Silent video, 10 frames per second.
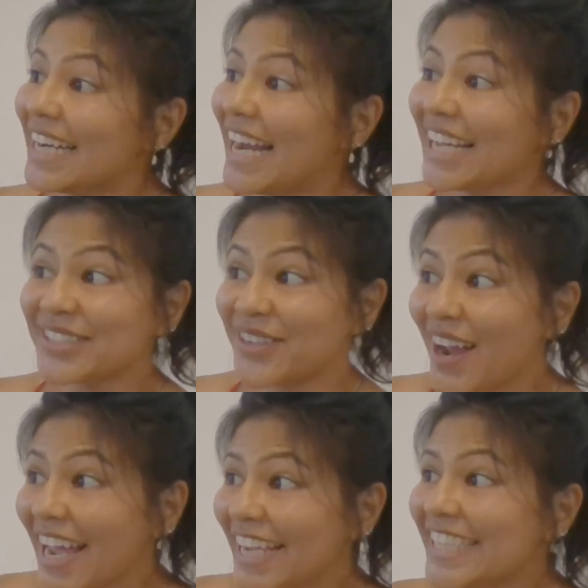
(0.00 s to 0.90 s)
I'll
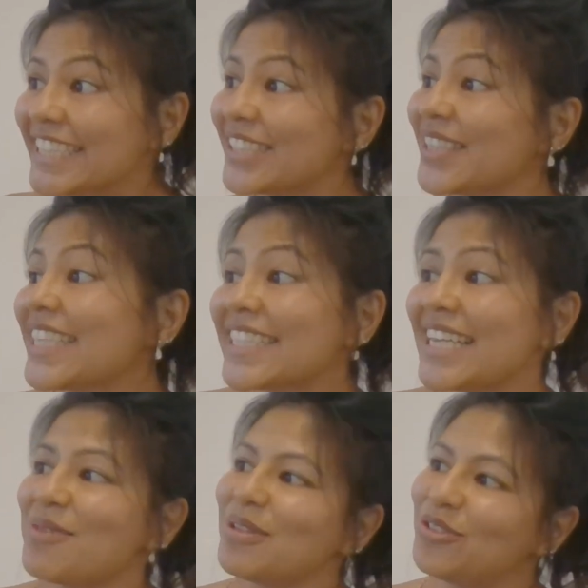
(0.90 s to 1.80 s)
try. So let's
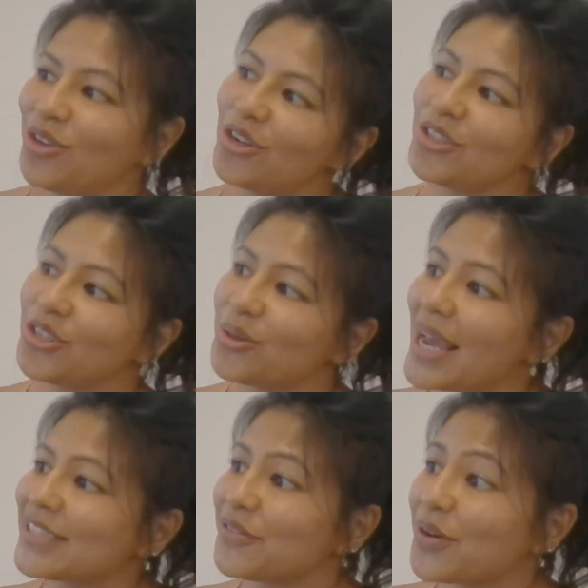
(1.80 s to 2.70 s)
start with Josh, who
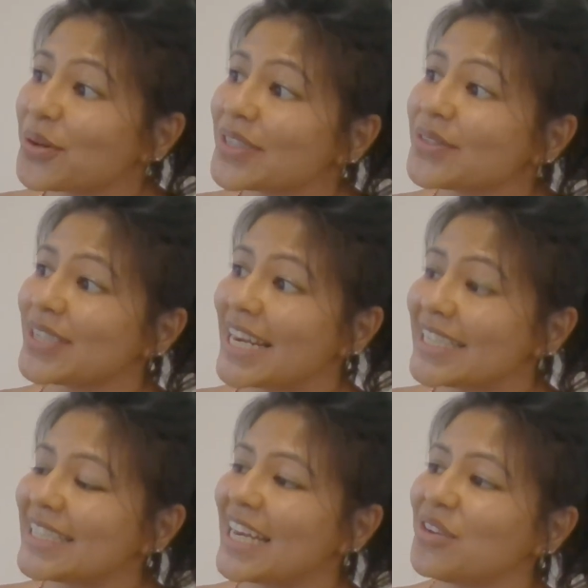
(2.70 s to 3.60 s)
has a focus on
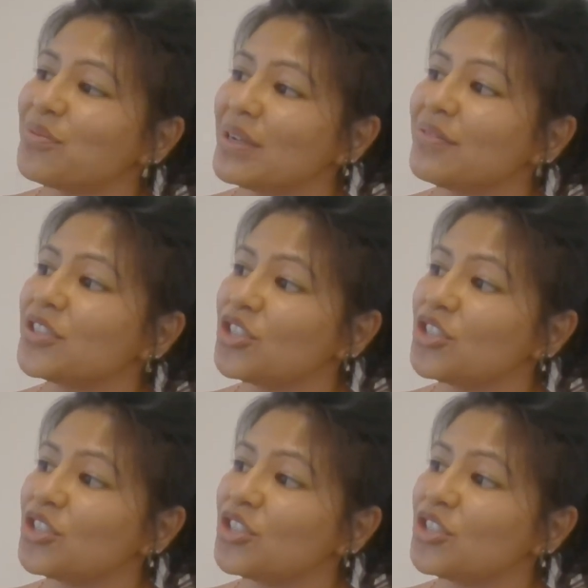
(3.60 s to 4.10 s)
understanding reef